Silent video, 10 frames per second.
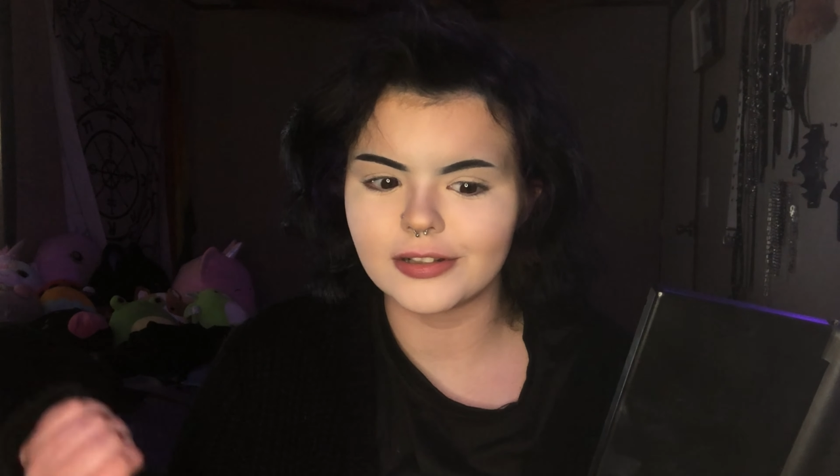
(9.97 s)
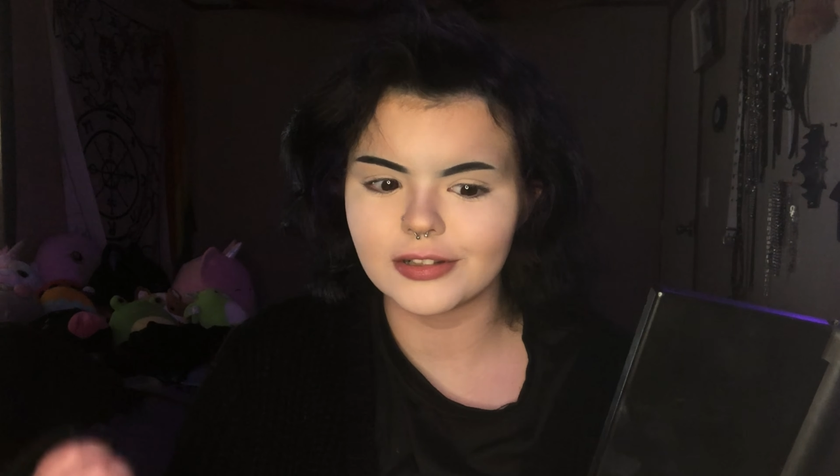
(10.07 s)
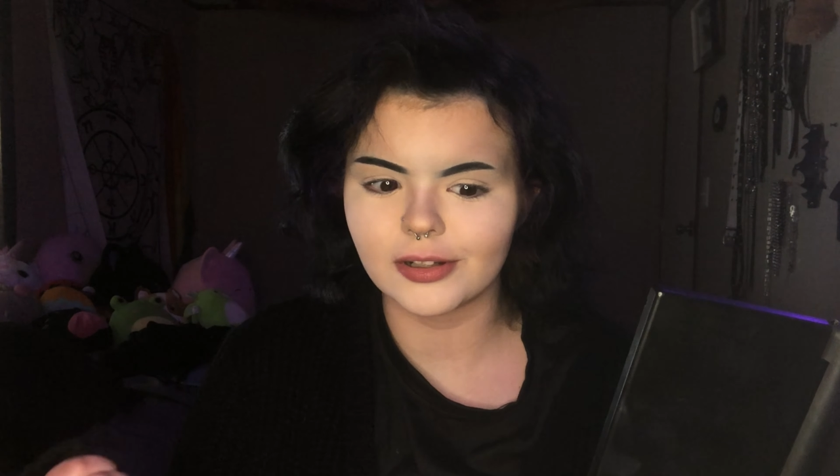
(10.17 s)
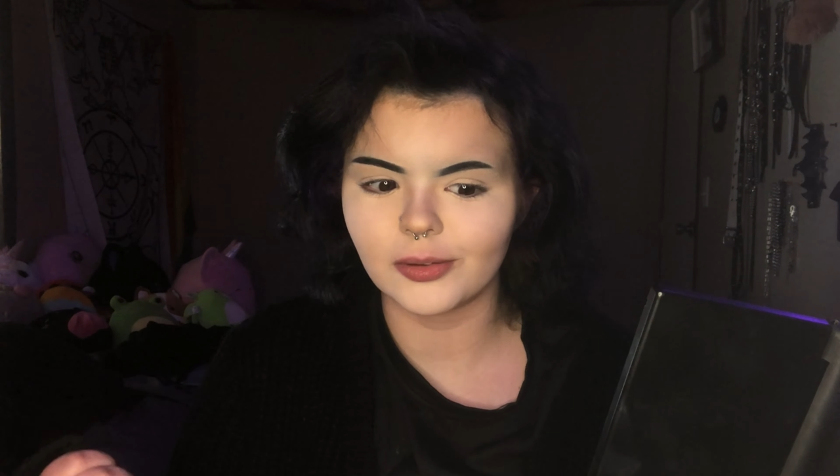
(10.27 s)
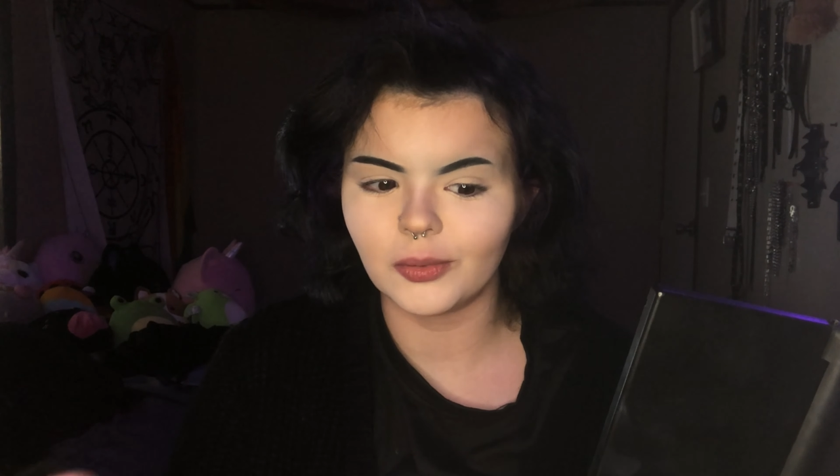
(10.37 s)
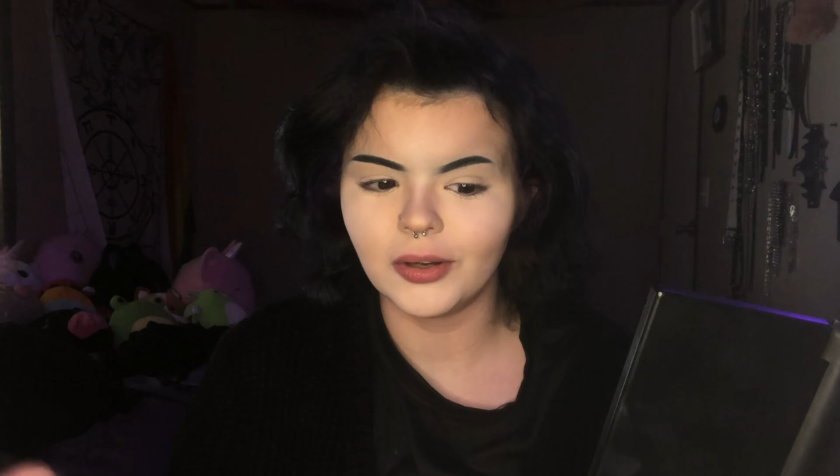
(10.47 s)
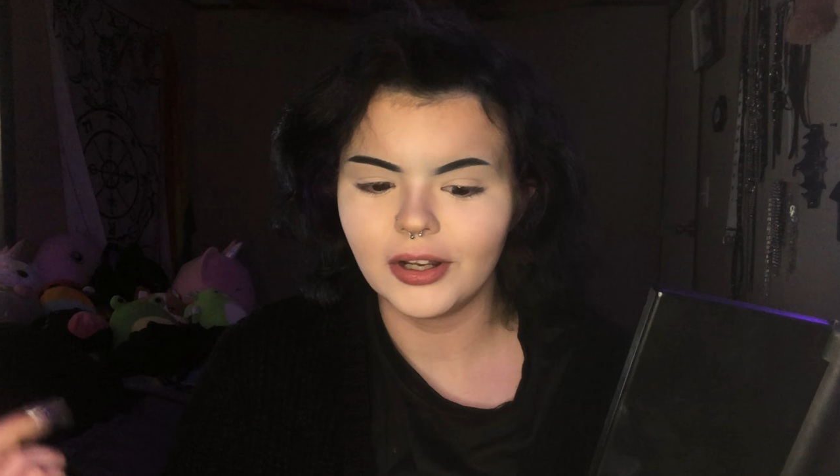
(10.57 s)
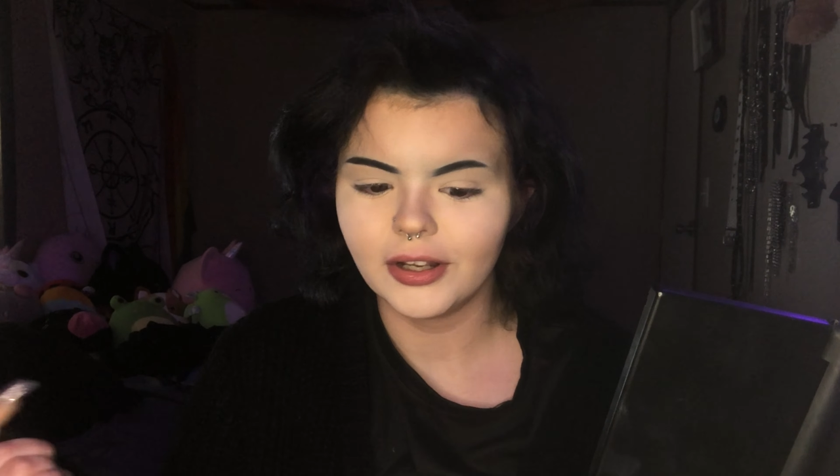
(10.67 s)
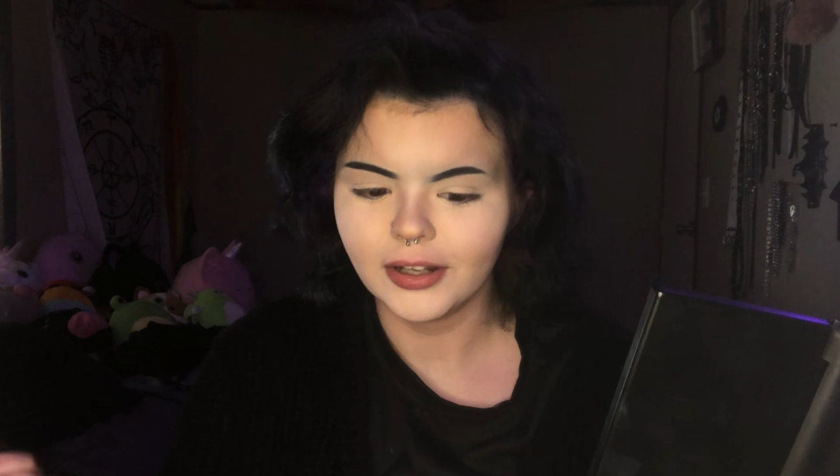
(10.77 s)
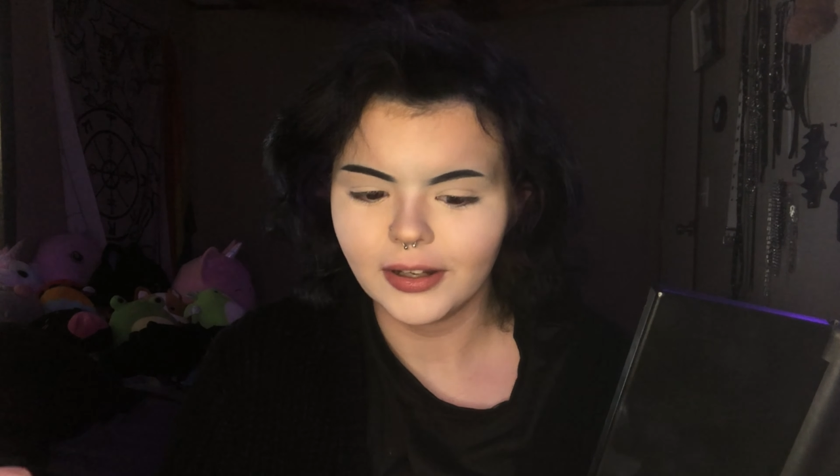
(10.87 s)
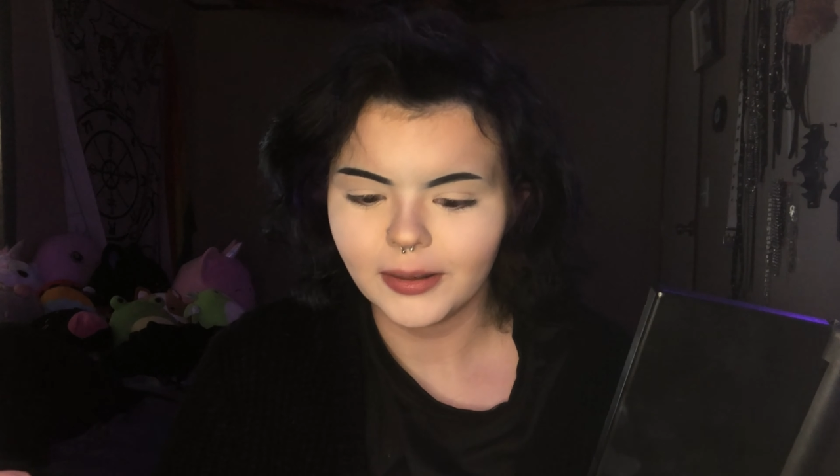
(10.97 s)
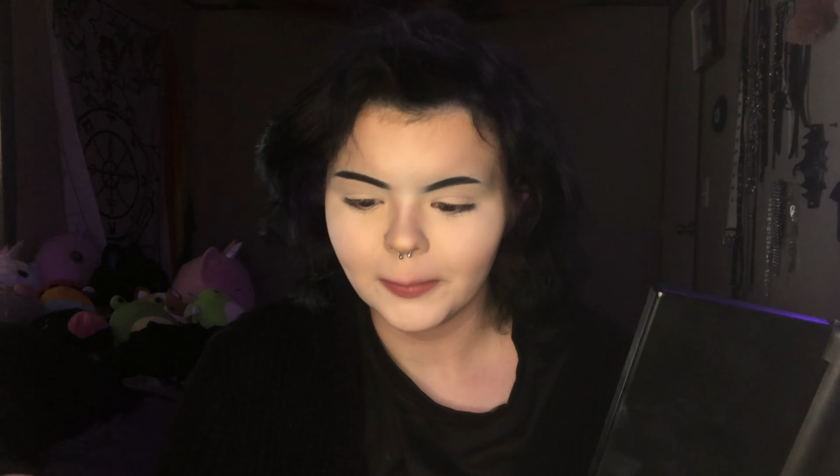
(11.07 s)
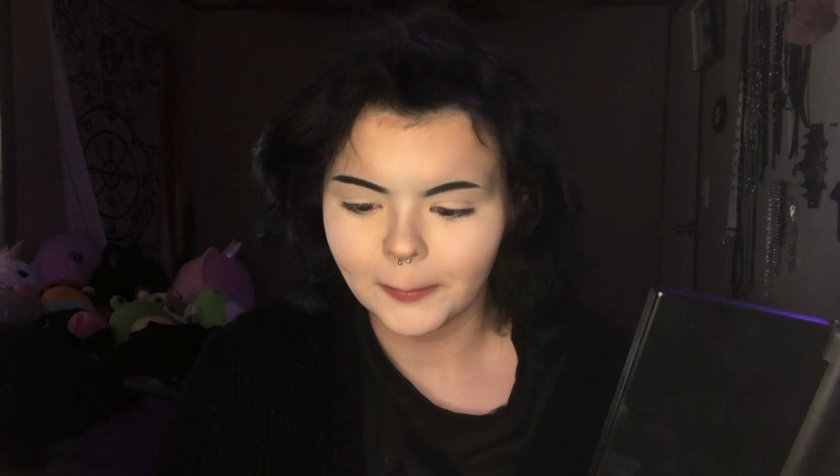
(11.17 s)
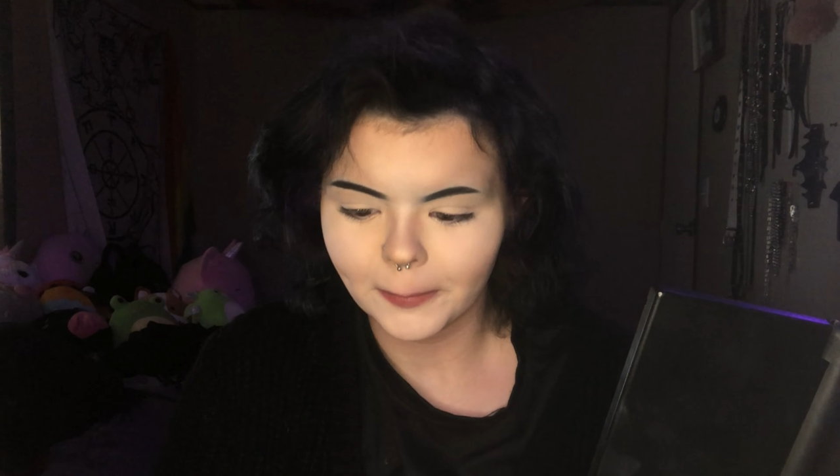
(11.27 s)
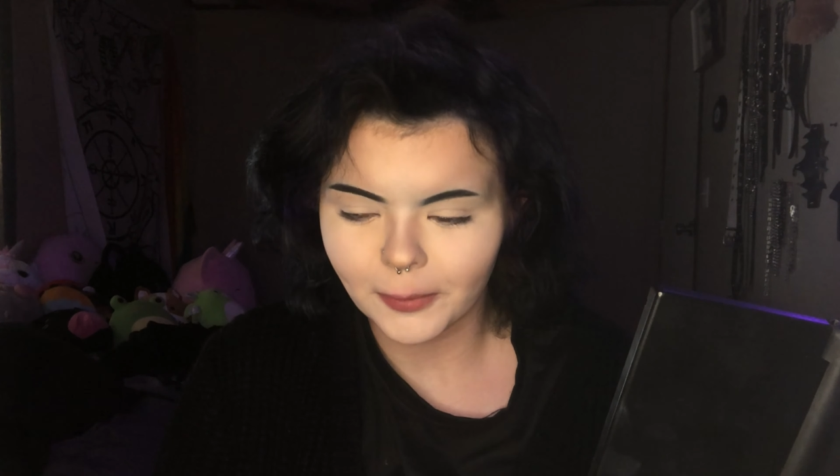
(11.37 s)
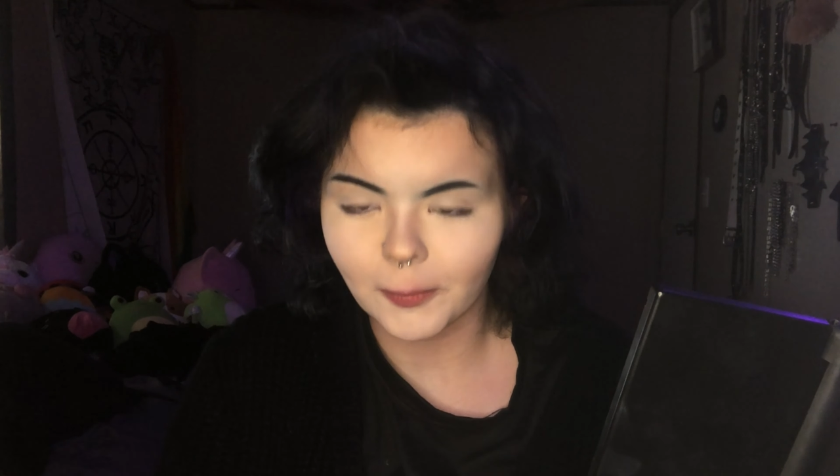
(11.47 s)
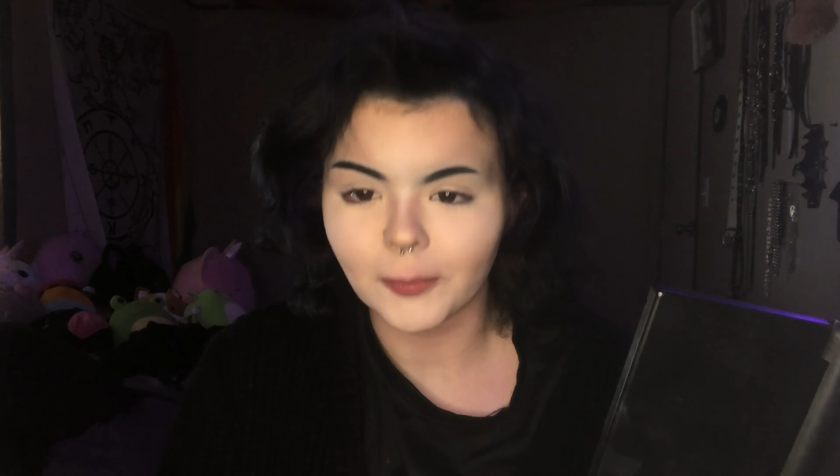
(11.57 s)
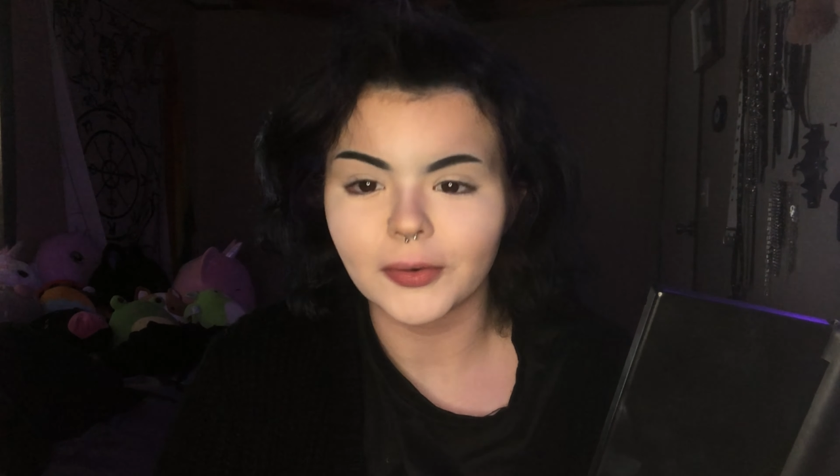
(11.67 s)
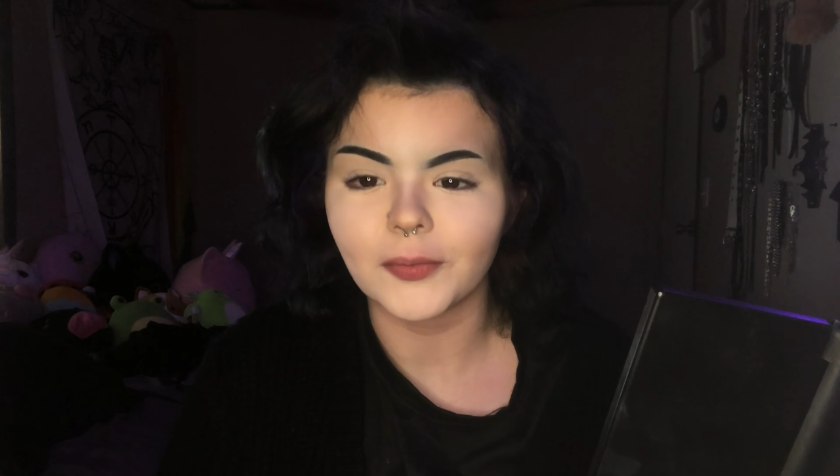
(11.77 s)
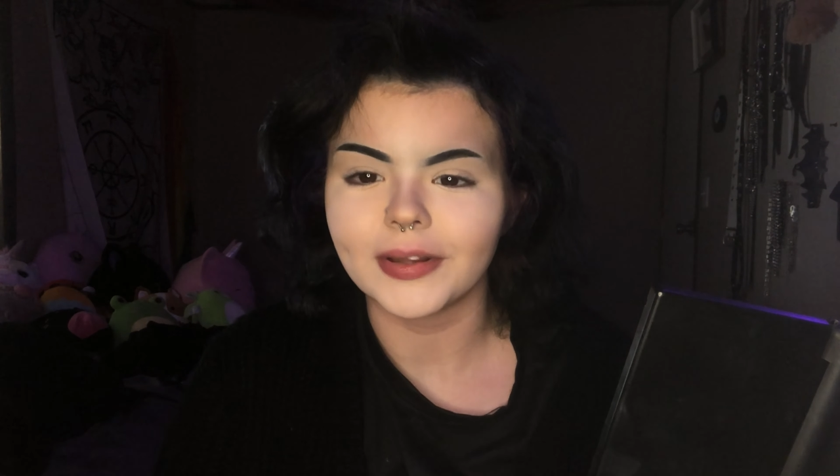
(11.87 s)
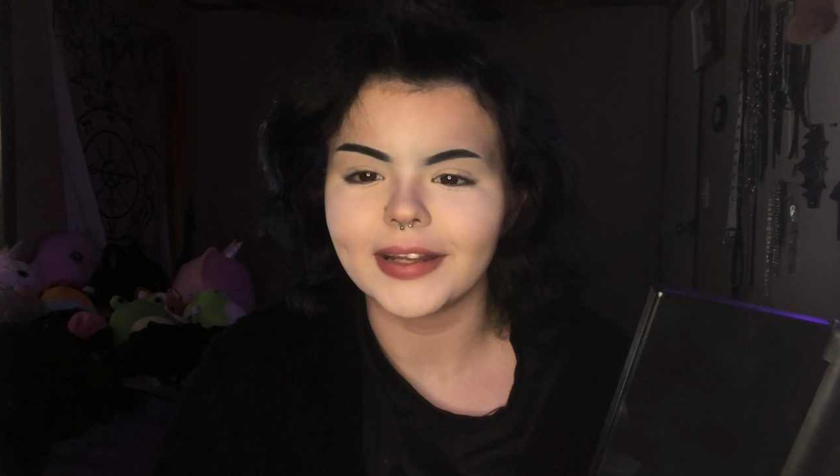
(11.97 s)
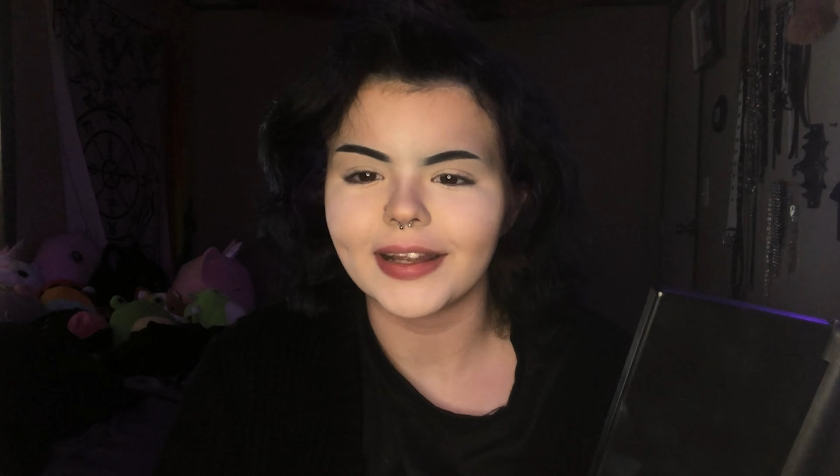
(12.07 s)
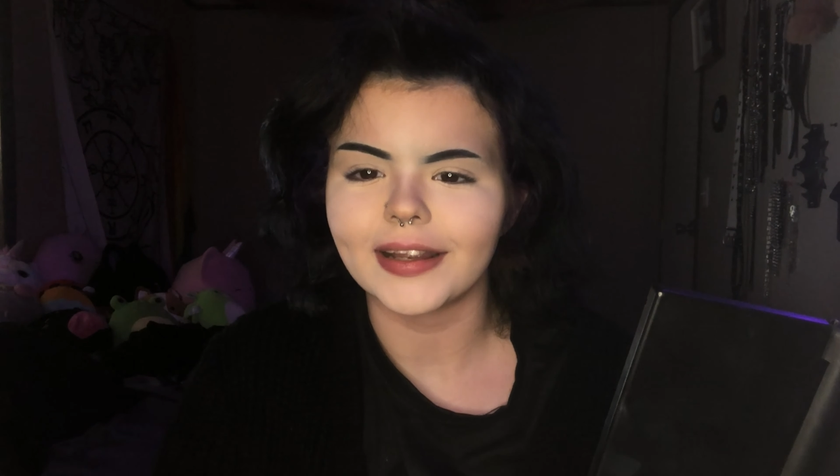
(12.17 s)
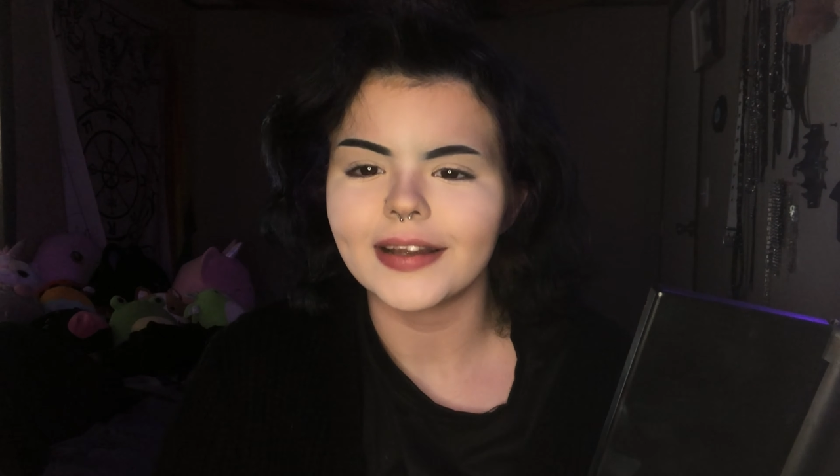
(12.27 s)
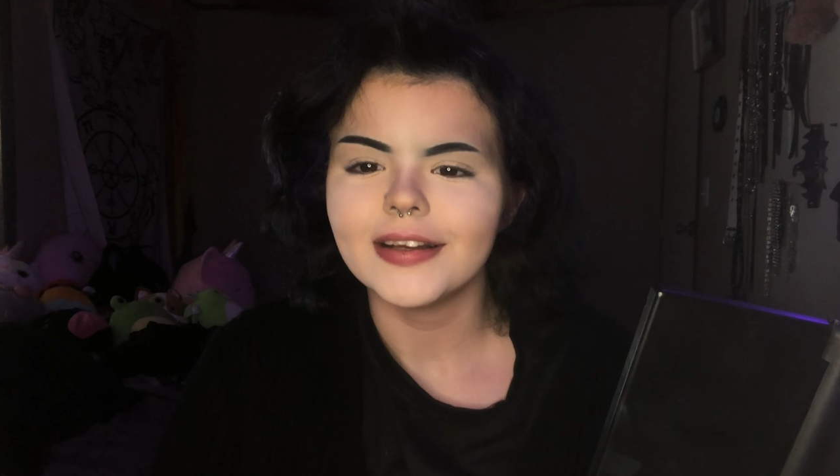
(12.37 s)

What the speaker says: so that's what we're doing today.